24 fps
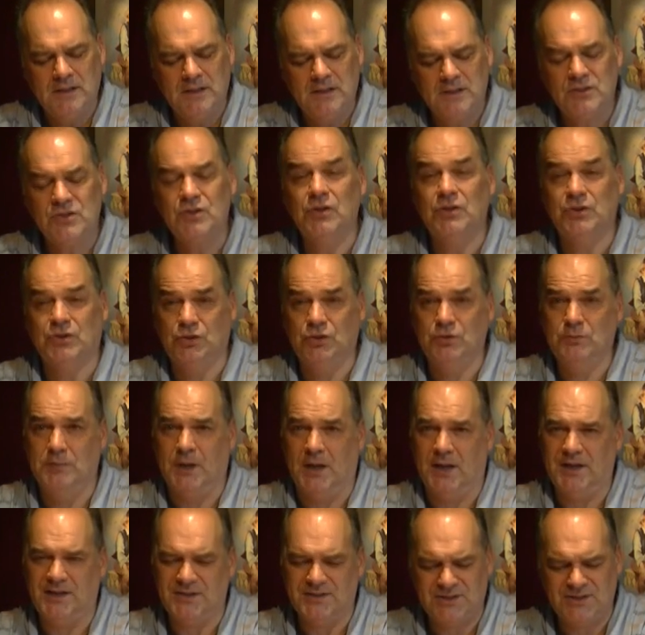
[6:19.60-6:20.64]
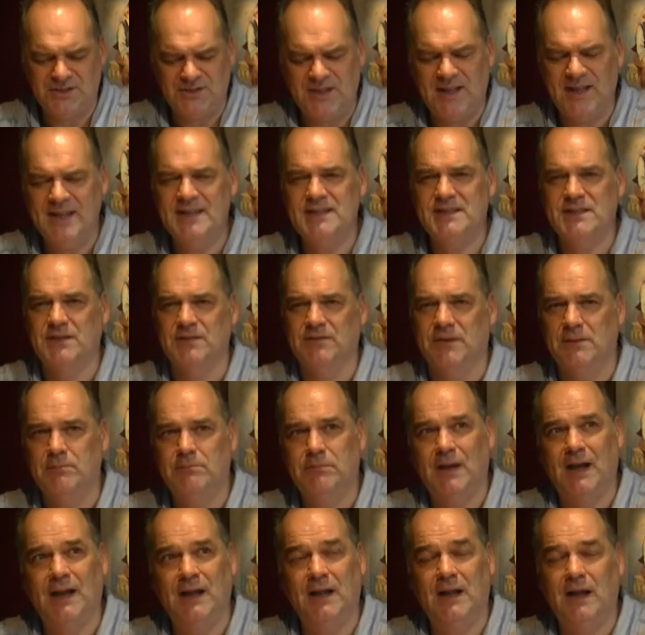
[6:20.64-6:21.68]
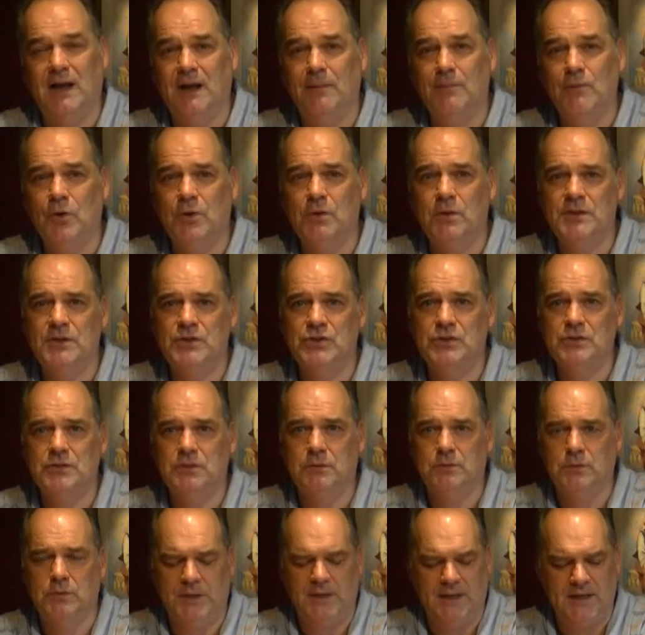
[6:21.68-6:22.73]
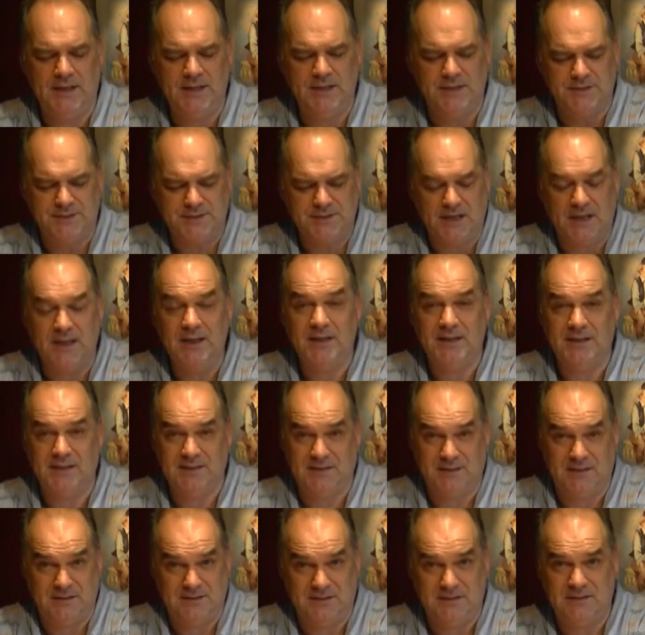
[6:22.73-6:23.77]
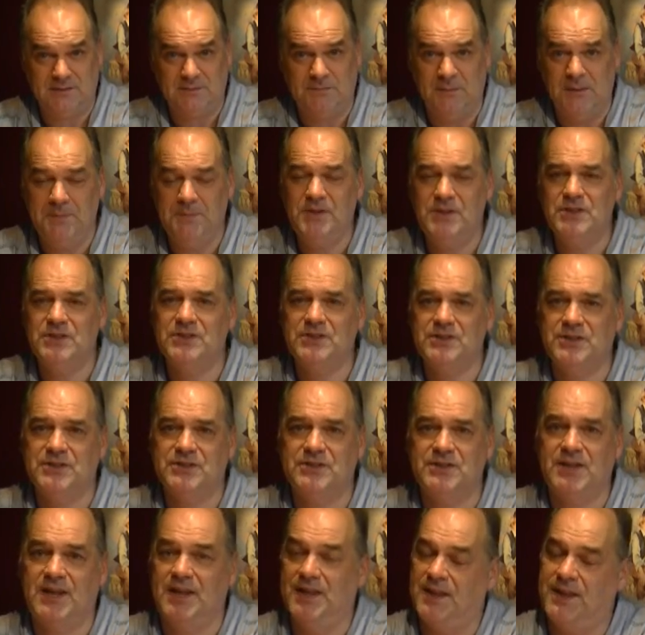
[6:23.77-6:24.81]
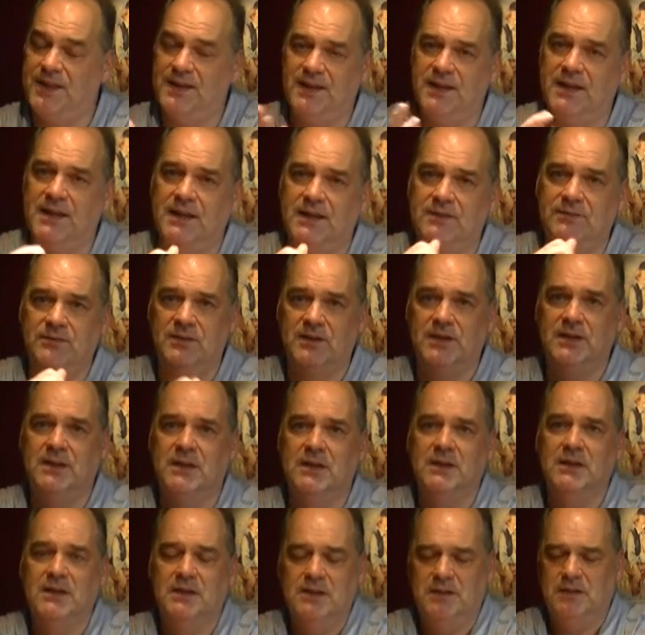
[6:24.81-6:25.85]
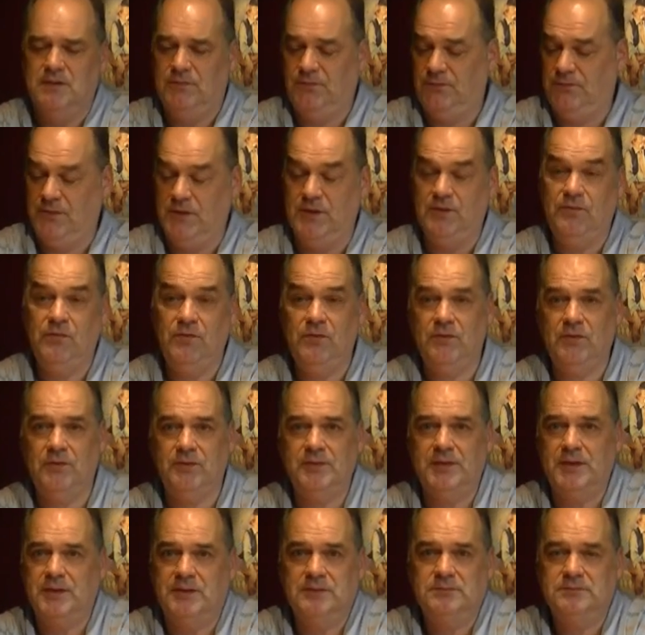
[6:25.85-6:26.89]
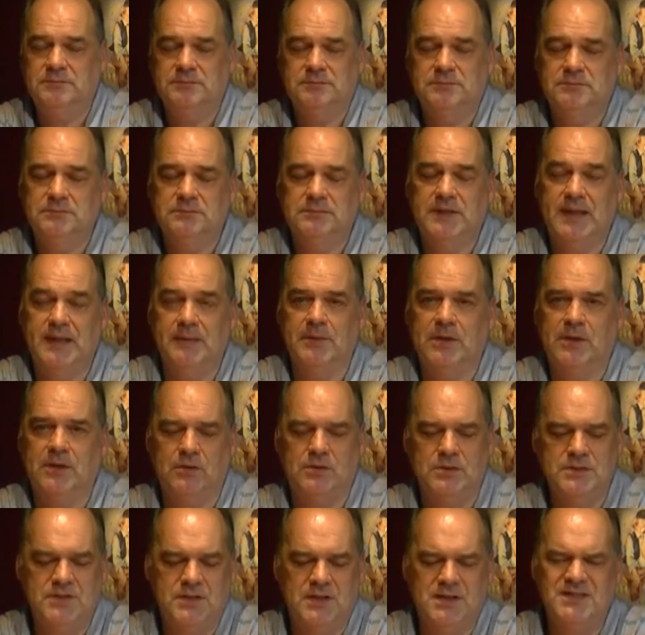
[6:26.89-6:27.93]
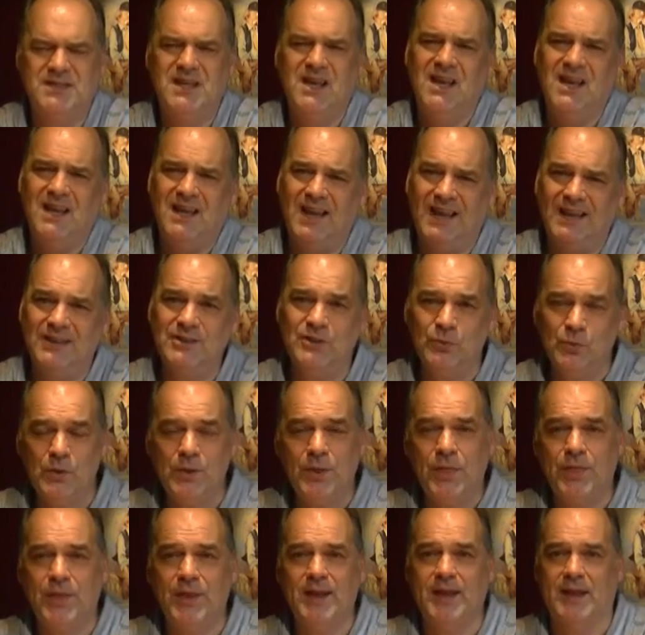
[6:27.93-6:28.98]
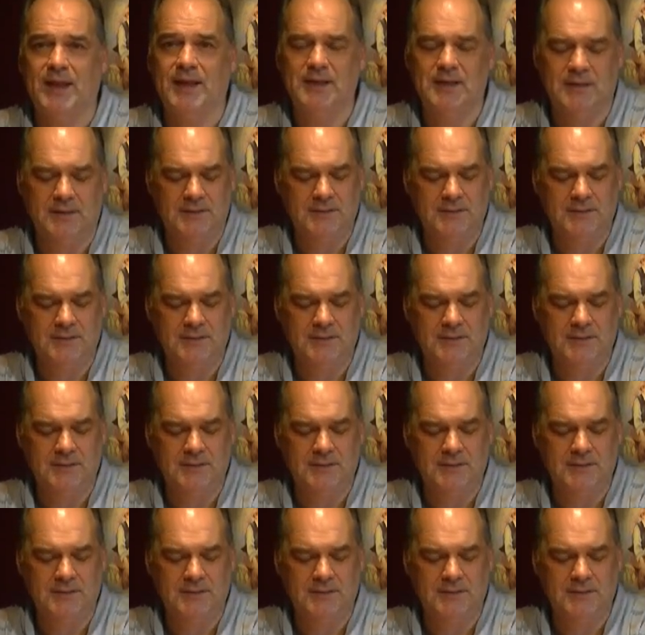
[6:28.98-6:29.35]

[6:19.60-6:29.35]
It's not too bad. It's just hints of it, but I'm not quite sure what it is. It's maybe just the strength. Again, if you've ever came across this, I don't think